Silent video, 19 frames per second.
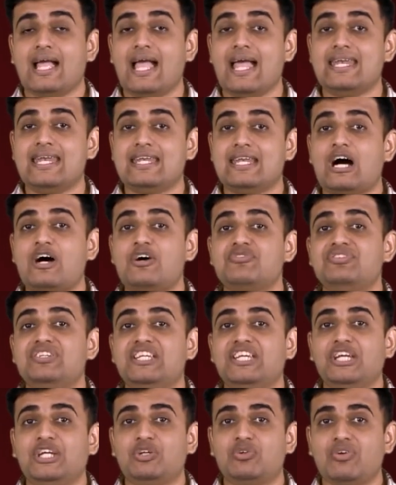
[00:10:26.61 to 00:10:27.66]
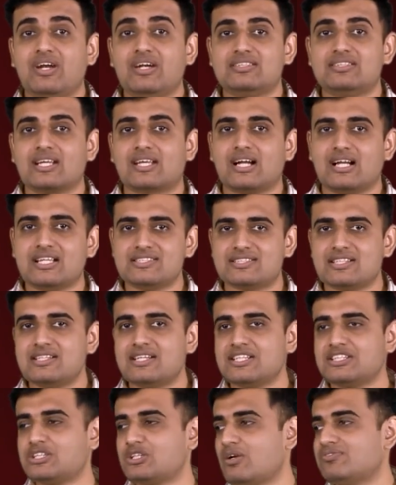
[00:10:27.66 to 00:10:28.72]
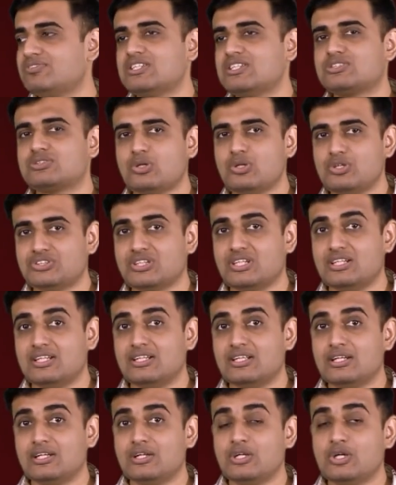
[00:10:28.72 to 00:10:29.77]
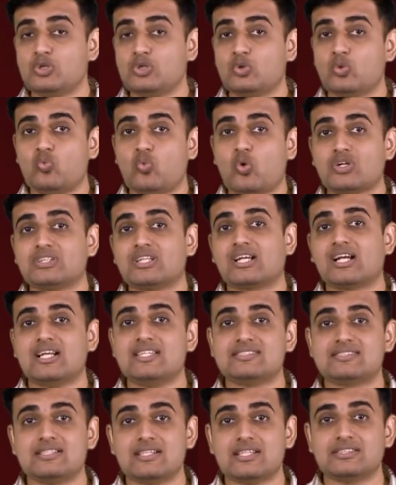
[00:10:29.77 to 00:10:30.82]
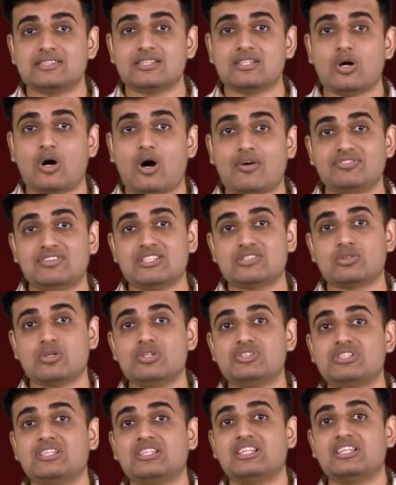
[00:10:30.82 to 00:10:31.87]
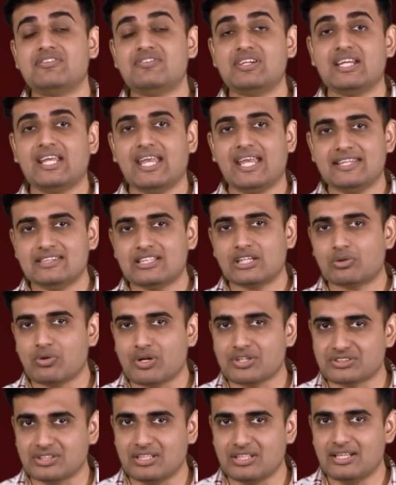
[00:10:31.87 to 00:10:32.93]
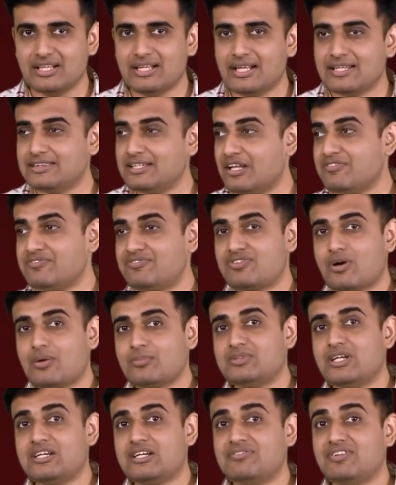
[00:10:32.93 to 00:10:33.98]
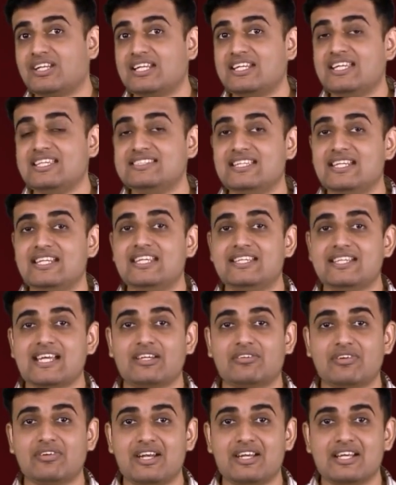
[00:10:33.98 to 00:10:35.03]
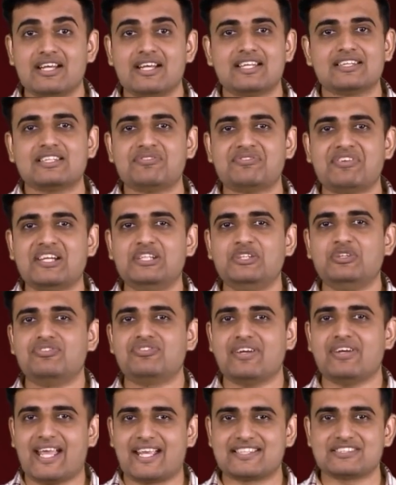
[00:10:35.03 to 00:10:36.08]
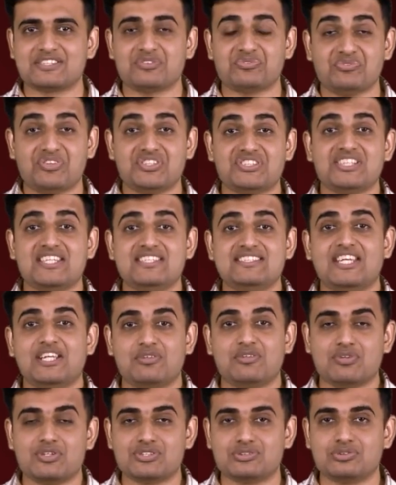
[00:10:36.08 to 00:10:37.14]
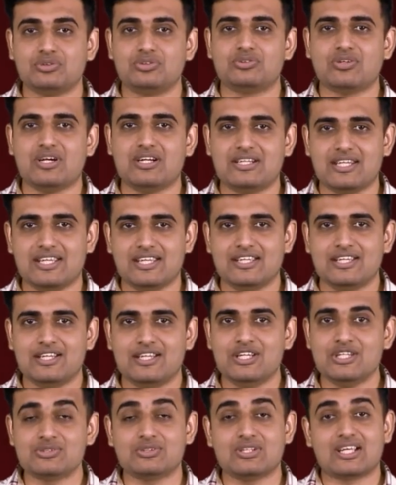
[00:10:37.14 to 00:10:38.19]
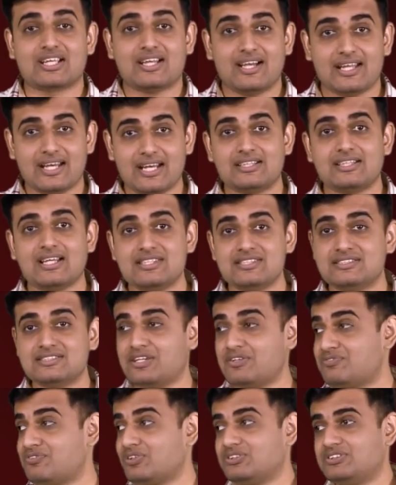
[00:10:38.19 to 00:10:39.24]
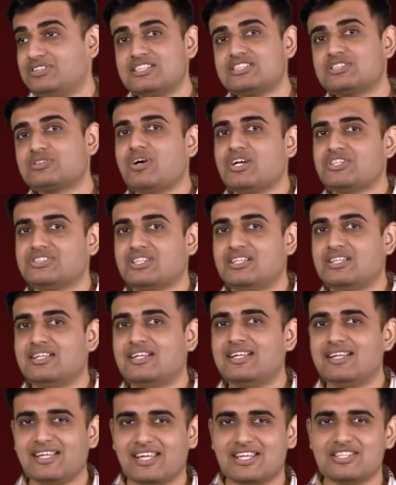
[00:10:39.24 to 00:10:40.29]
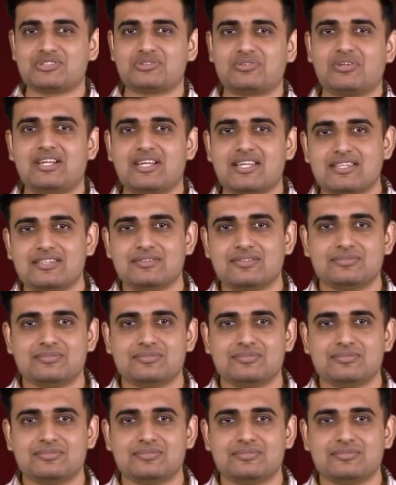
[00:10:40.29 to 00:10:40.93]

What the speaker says: And now if we equate the concentration of this solution to what the concentration of the solution given in the question, then from that we can easily calculate the value of x, which is equals to 20. So the correct answer for this question is 20.